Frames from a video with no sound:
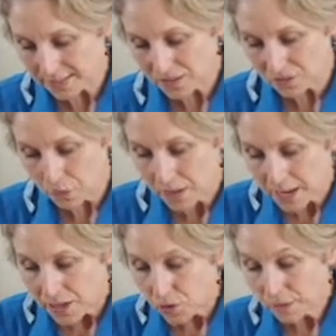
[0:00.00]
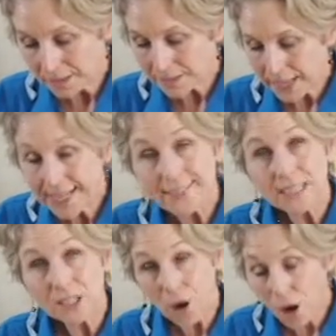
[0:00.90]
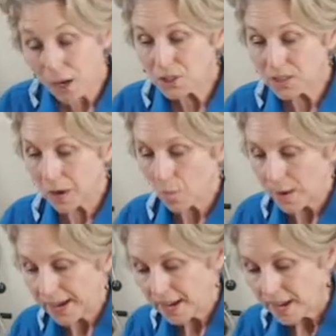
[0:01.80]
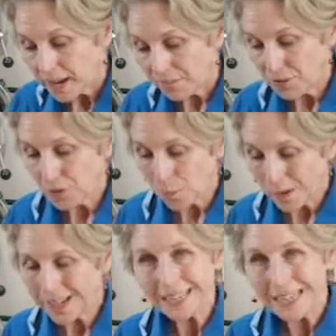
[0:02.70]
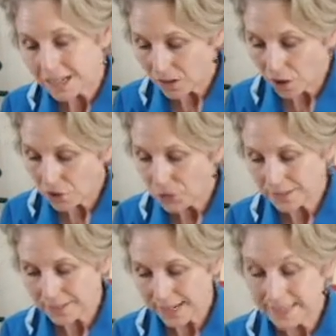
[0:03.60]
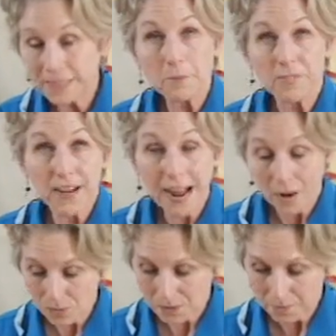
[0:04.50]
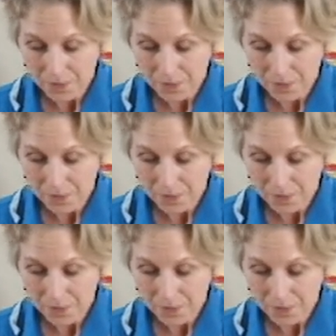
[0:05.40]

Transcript: So you can slice it large. That way, if you don't want to eat it all, you can take some of it out.